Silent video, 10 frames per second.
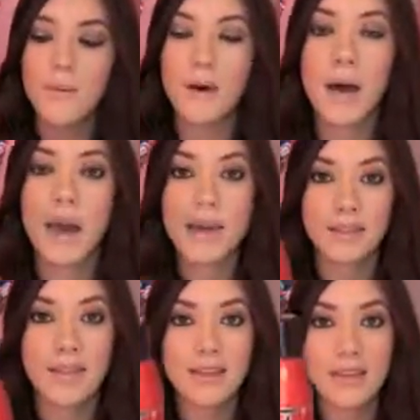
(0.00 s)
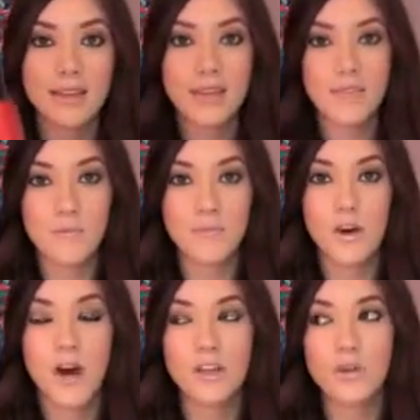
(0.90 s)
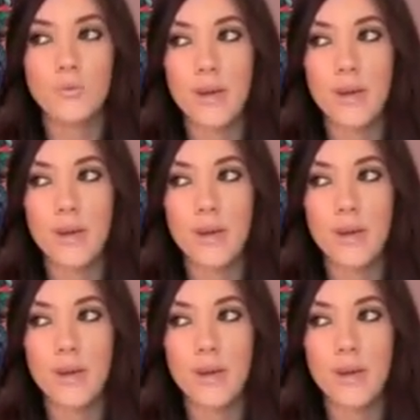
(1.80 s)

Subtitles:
but I like this to give me volume.